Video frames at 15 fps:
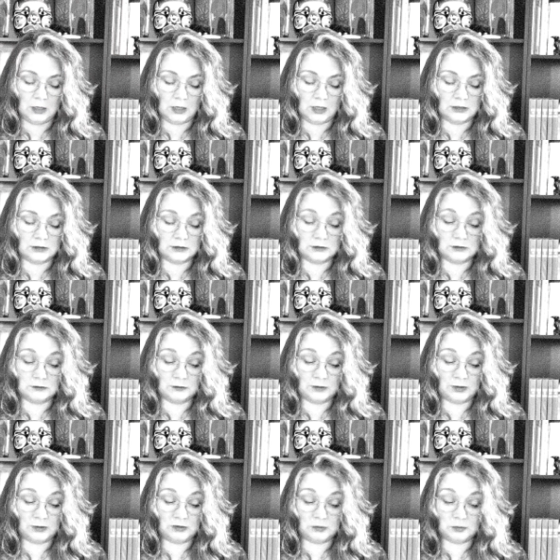and
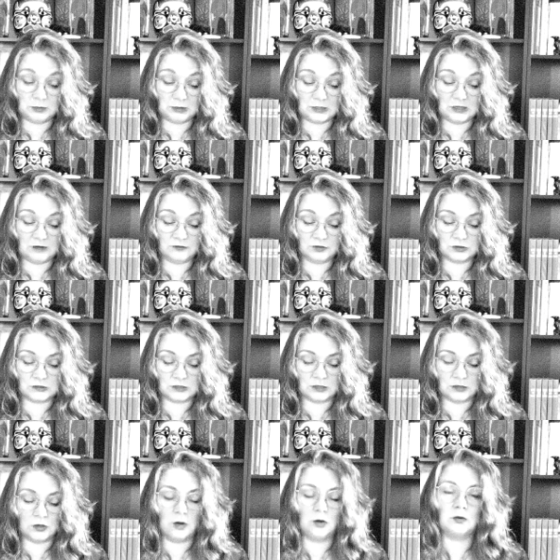be with the believers, I
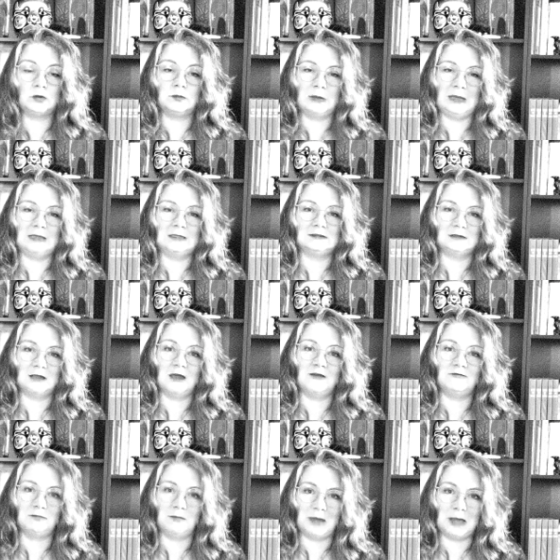know it would make his
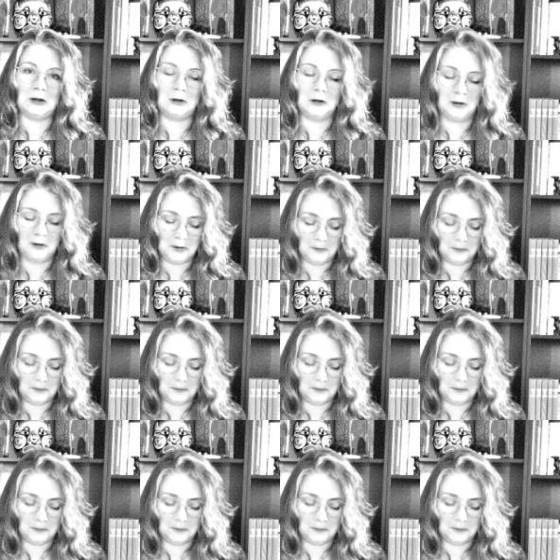life better.